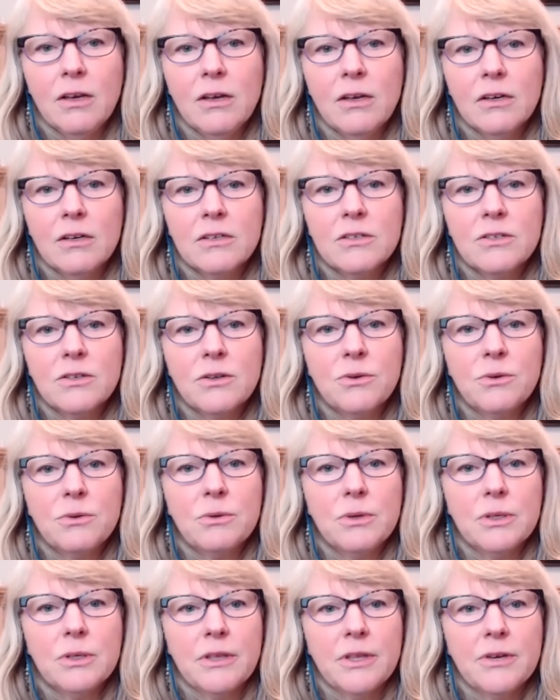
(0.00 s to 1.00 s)
So
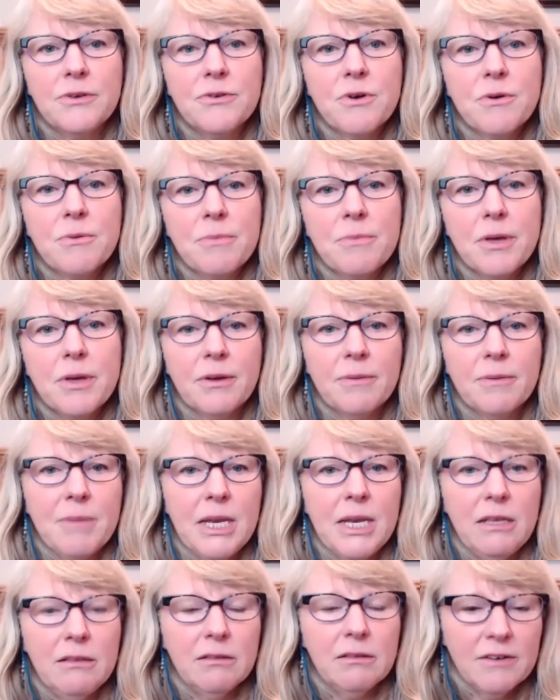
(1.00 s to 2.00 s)
there are
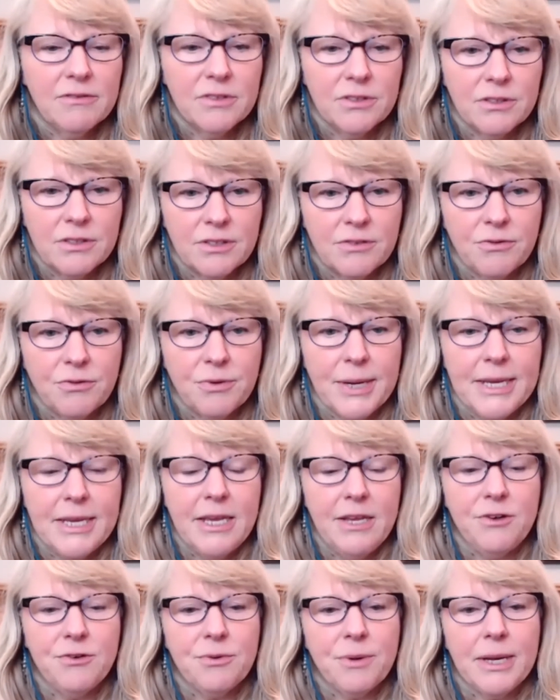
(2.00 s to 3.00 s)
many levels of
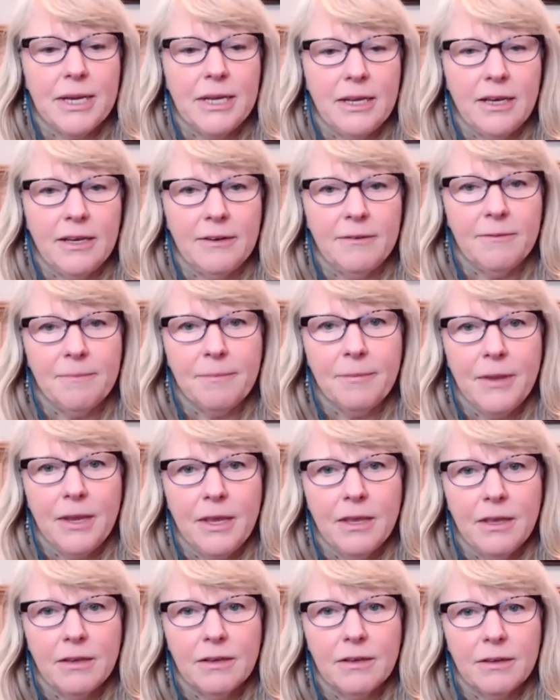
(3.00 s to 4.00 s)
Reiki training.
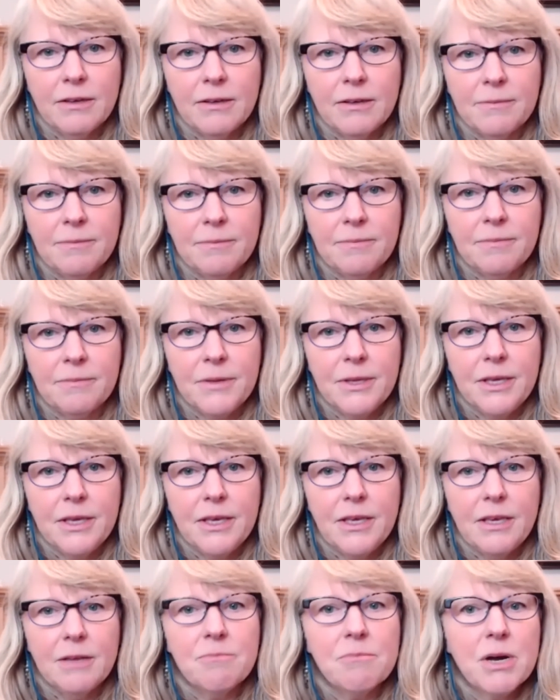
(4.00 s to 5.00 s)

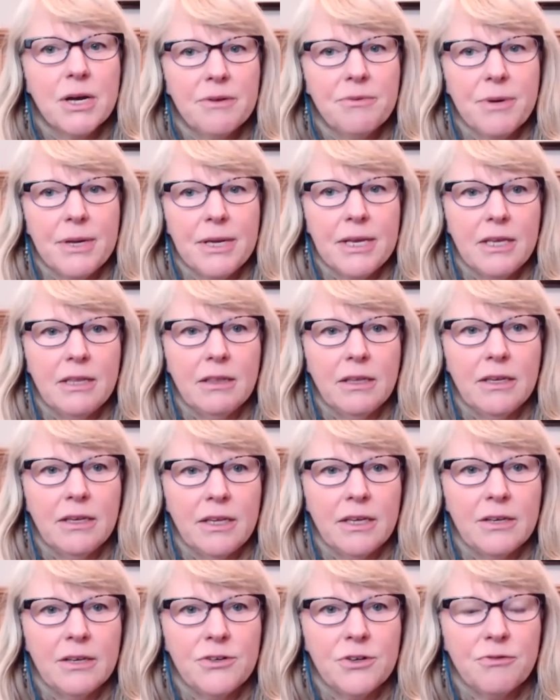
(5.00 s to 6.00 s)
In my Reiki
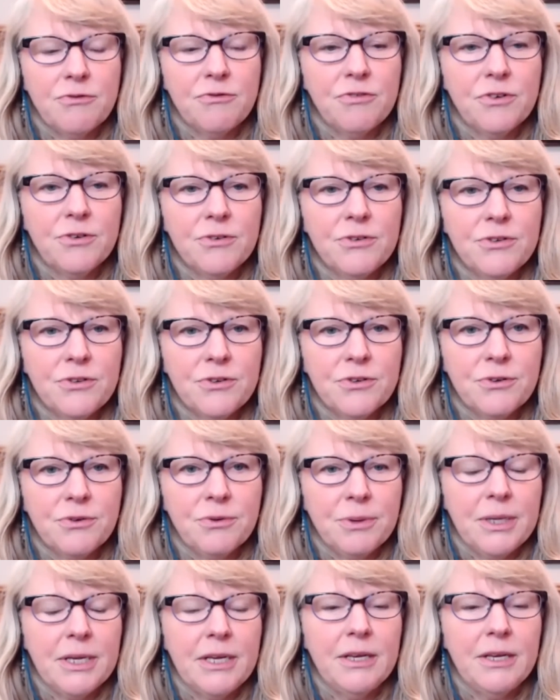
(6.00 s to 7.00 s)
lineage, a first
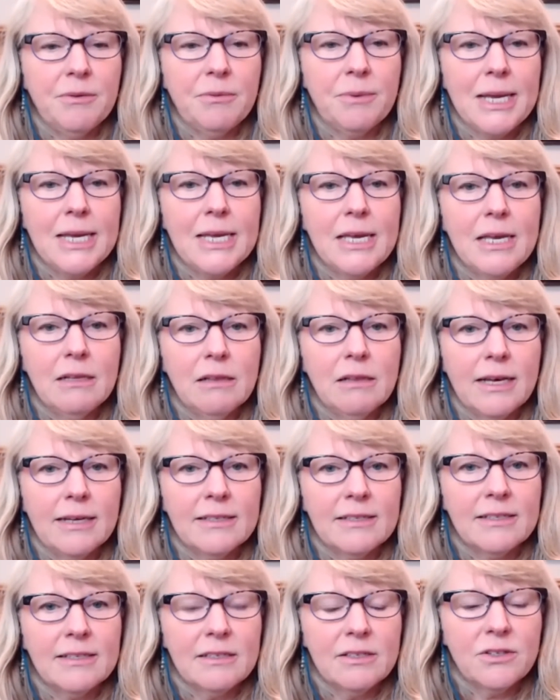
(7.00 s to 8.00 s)
degree Reiki
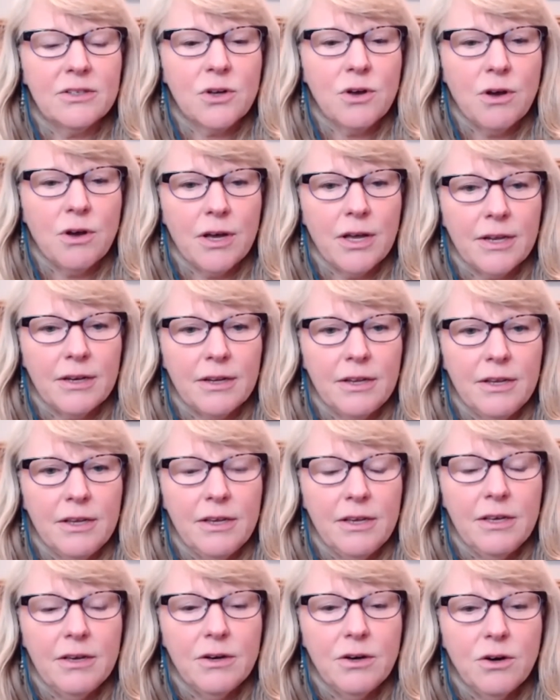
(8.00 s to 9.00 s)
class is taught
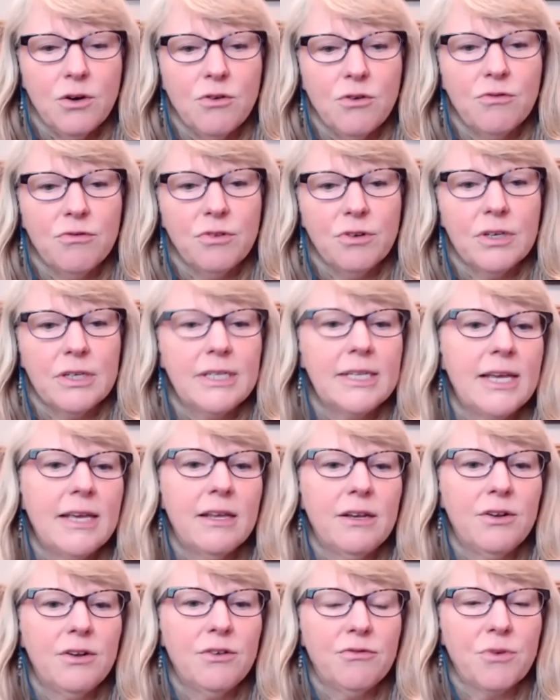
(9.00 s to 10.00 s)
over a
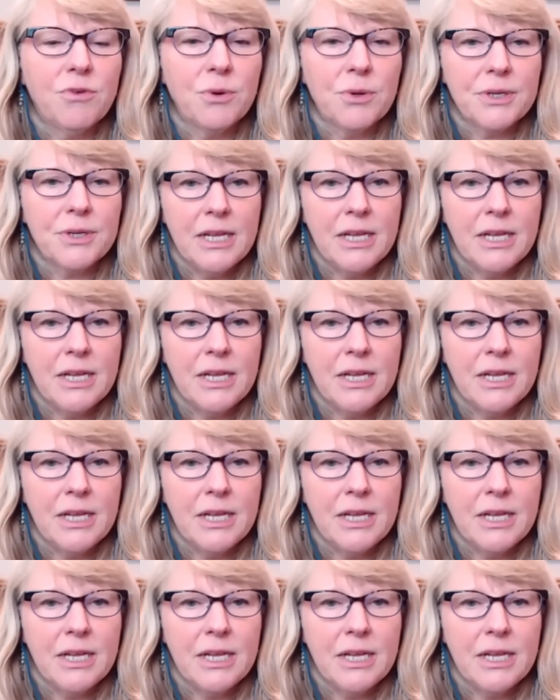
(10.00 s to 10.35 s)
10 to 14